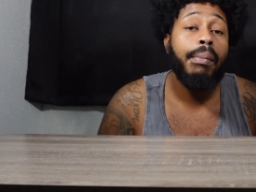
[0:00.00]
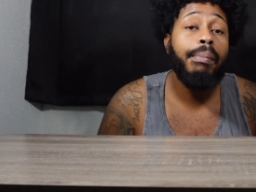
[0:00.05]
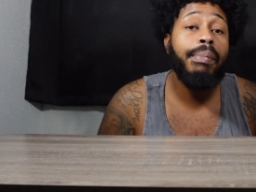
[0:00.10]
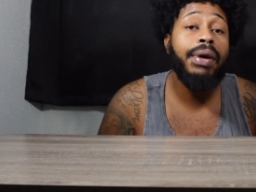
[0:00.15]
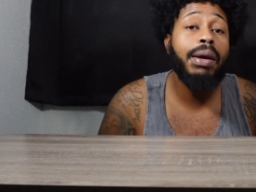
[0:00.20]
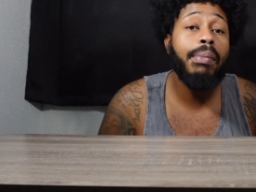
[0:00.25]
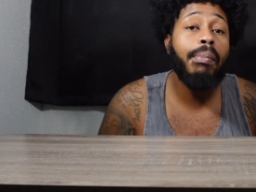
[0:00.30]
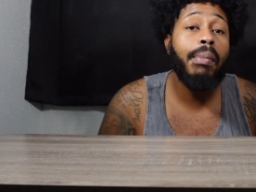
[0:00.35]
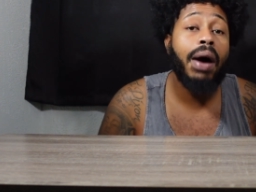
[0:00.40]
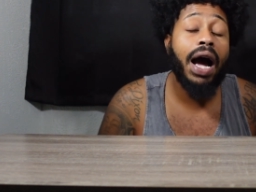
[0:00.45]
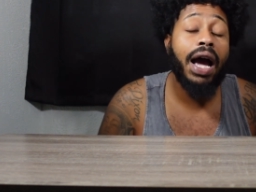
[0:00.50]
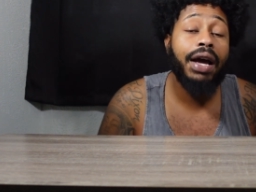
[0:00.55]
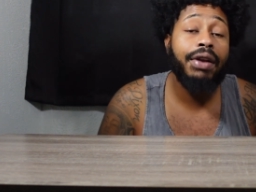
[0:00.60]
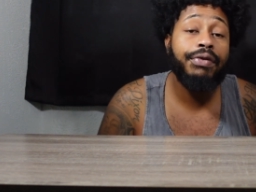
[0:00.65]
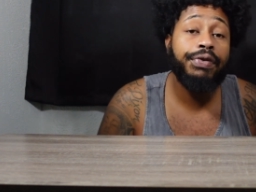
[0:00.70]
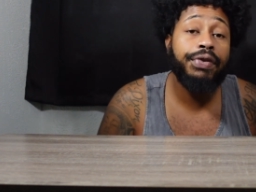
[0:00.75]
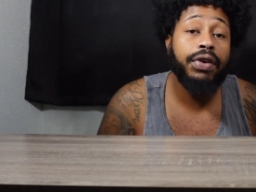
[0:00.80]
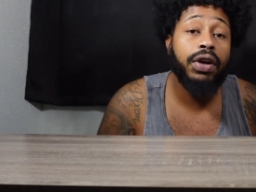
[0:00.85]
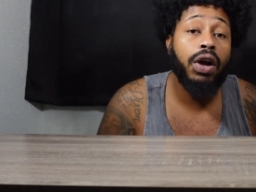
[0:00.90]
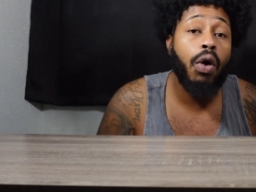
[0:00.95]
Be
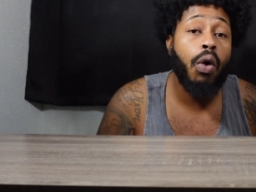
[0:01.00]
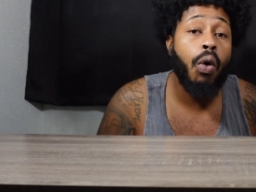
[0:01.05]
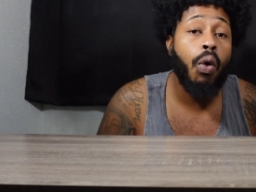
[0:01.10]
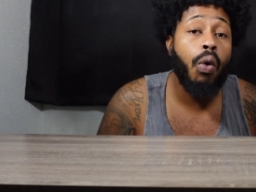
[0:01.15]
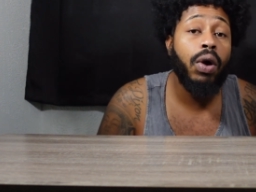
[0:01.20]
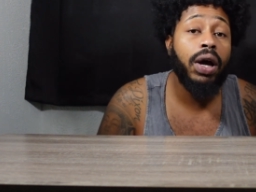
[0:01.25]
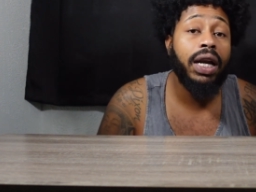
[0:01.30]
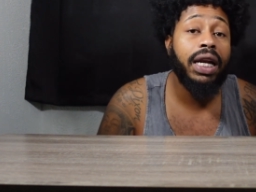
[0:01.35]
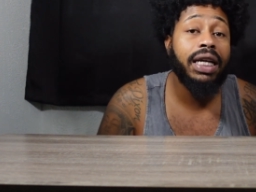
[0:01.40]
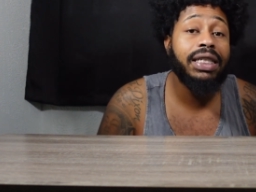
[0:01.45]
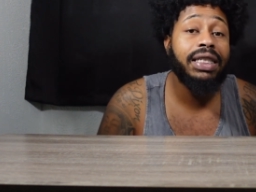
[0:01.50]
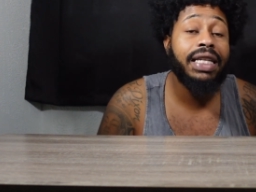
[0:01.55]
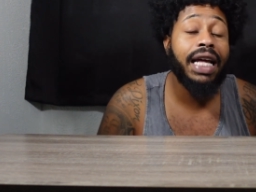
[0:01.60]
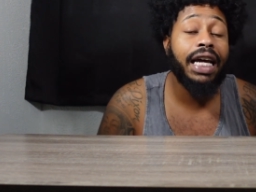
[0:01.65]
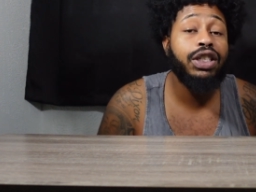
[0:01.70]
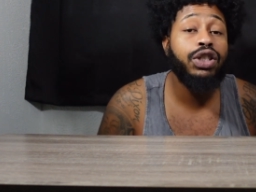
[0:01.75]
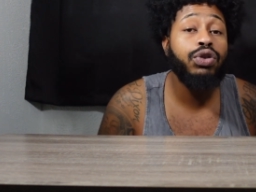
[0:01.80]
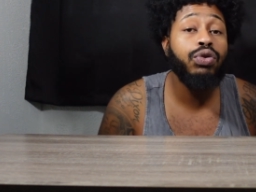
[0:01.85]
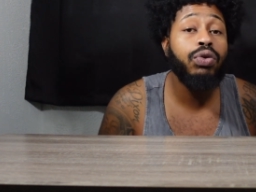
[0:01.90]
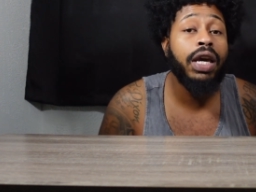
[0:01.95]
mindful of who it is
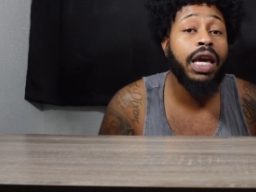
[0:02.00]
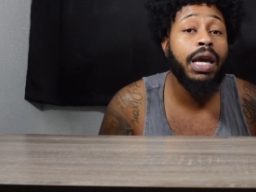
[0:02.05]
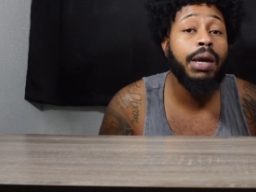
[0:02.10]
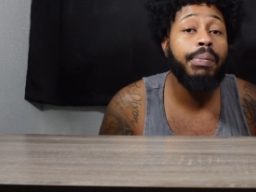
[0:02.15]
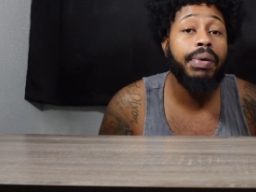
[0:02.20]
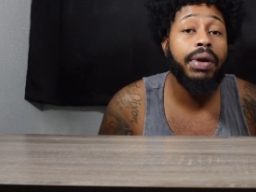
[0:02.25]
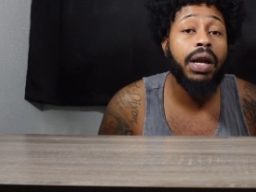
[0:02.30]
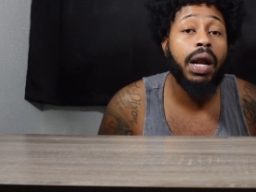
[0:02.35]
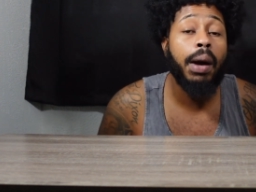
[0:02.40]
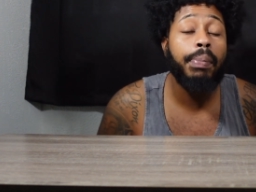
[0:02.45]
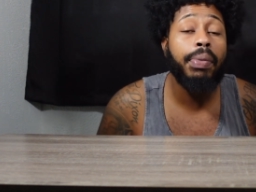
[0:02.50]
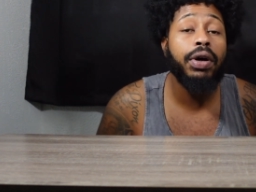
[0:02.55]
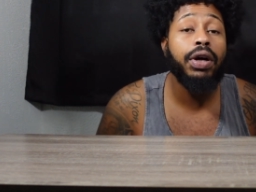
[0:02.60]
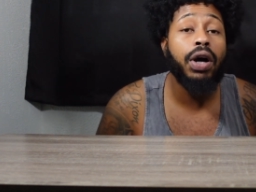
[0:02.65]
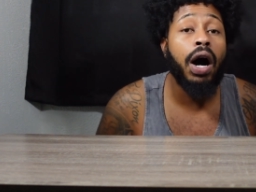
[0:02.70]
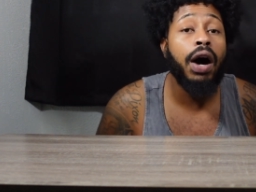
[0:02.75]
that you are keeping up a,